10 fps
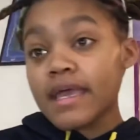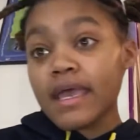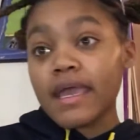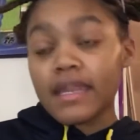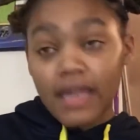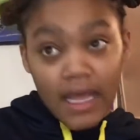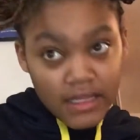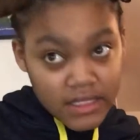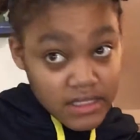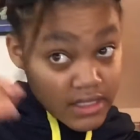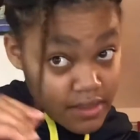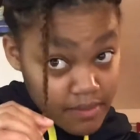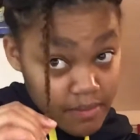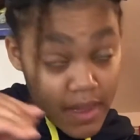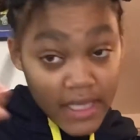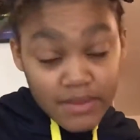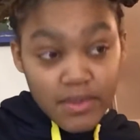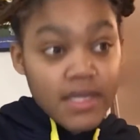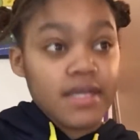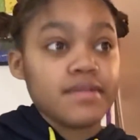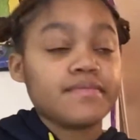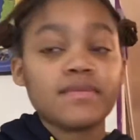a knotless box braid,